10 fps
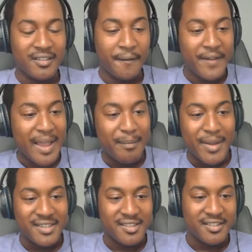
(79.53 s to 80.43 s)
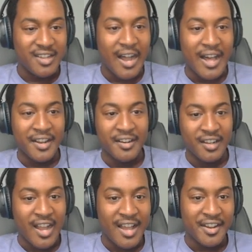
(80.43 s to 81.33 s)
fan bases, Kana and
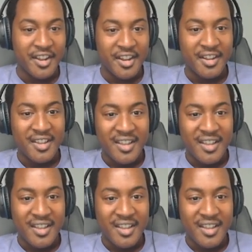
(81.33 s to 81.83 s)
Akane,